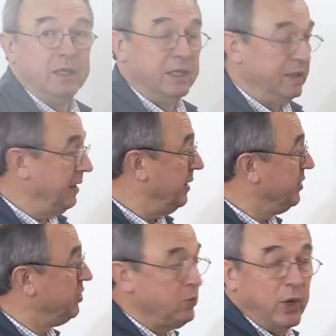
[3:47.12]
Now, now
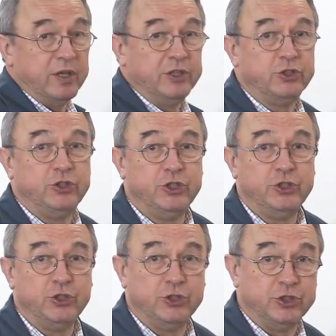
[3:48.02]
this is where I'll
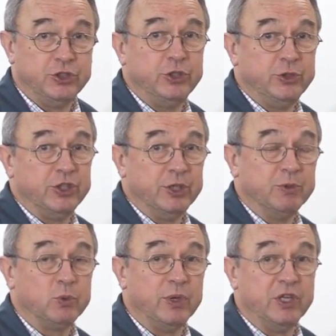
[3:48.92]
introduce you to two terms.